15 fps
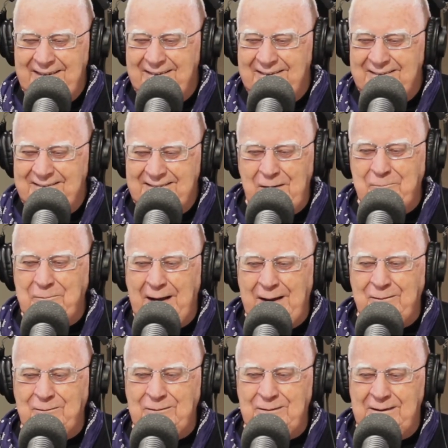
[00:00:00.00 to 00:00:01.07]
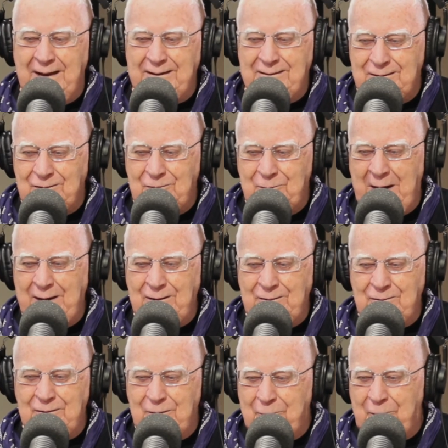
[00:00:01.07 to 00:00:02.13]
sometimes like the
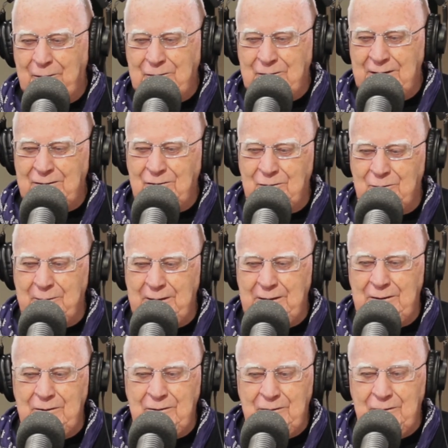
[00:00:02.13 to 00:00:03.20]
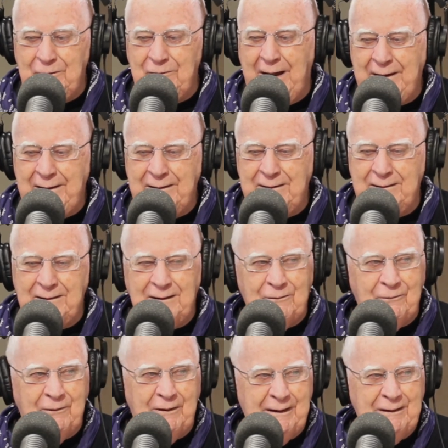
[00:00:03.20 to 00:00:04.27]
Spanish and the Portuguese will be united in
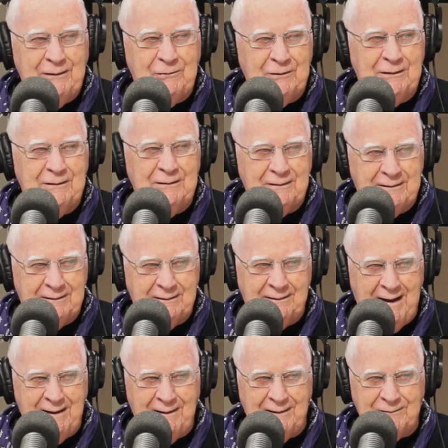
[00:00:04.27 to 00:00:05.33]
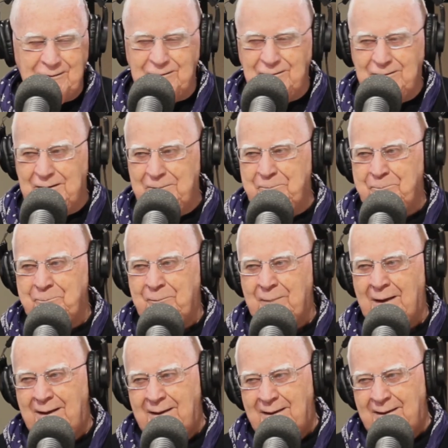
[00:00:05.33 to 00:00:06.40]
religion, Catholicism.
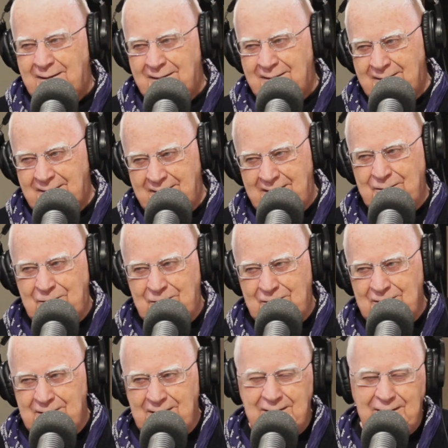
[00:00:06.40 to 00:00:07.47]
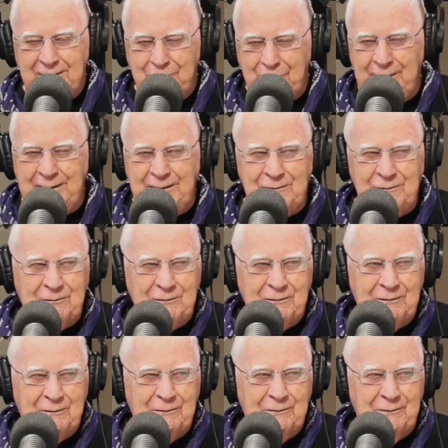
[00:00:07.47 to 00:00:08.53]
The Dutch and the British
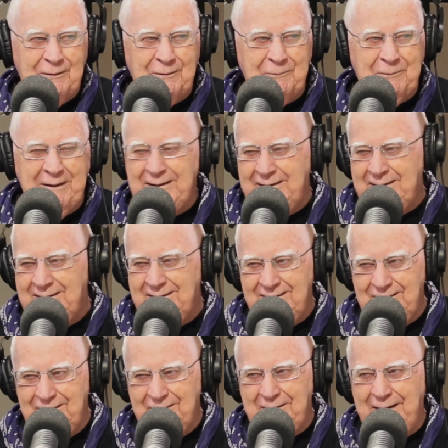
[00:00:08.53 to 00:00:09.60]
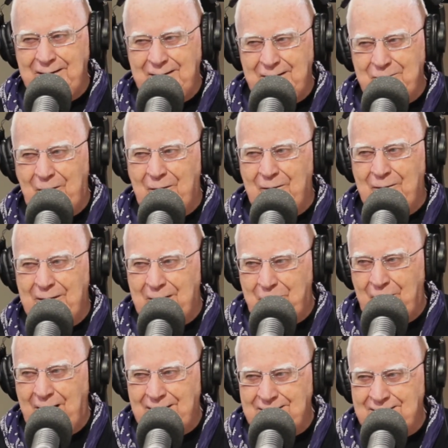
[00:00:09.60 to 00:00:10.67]
will be united more in a
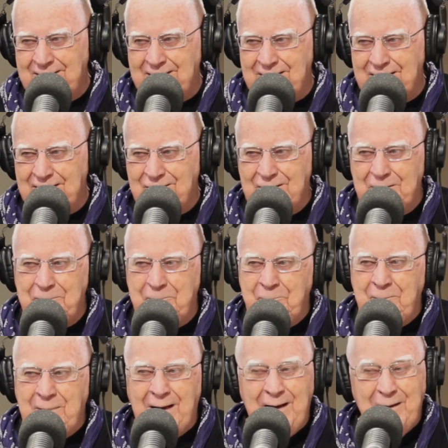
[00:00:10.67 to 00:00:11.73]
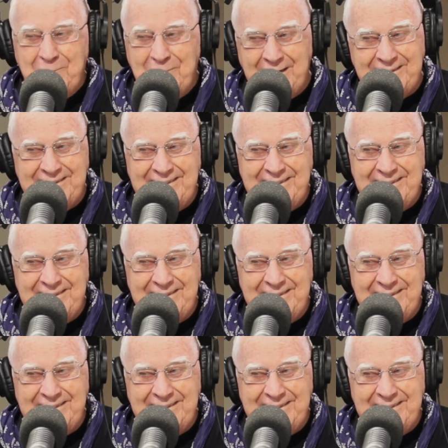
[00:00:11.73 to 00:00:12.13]
Protestantism, but